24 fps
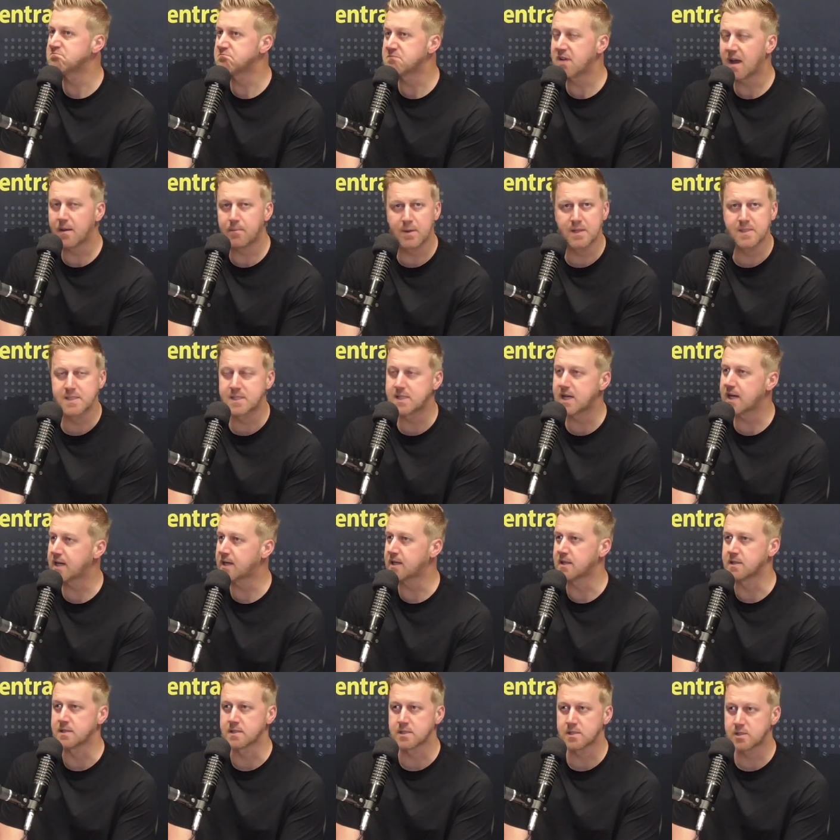couple of
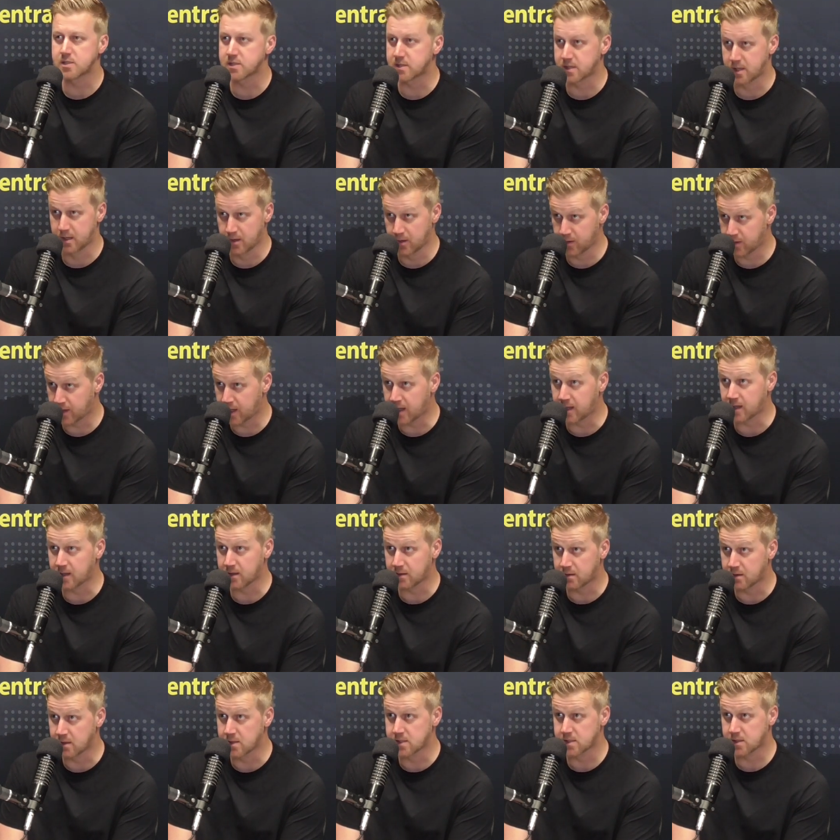seconds just looking
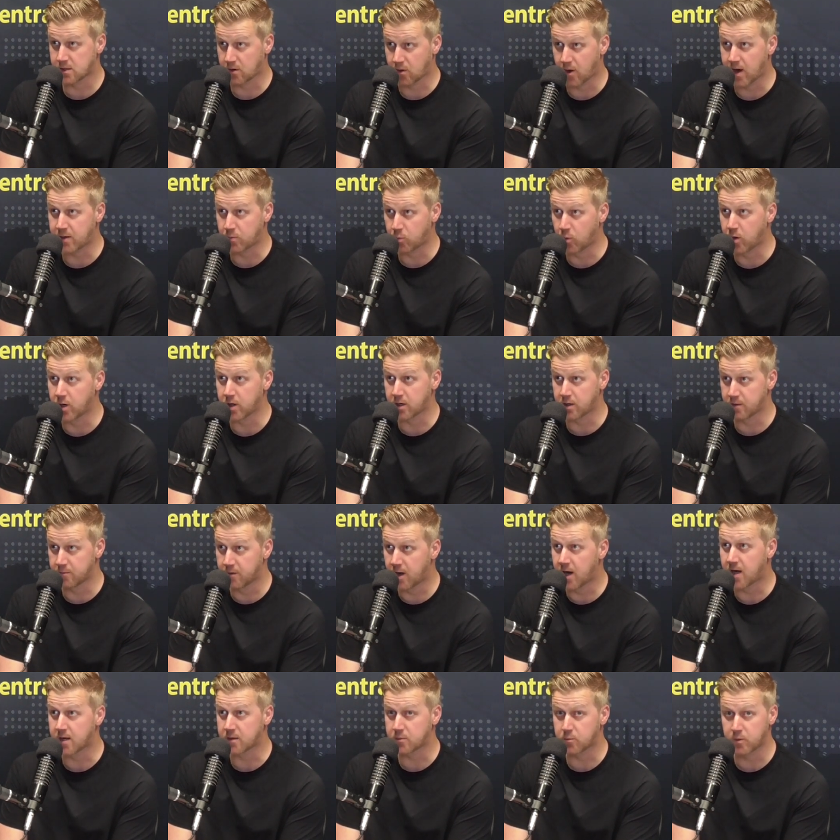at this great work of
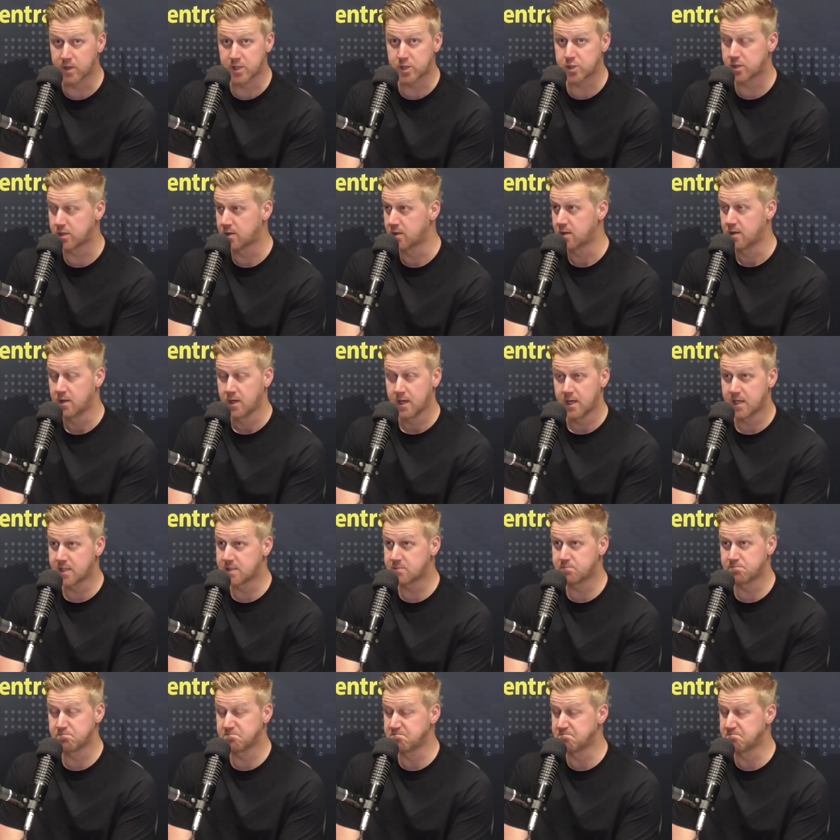art, which has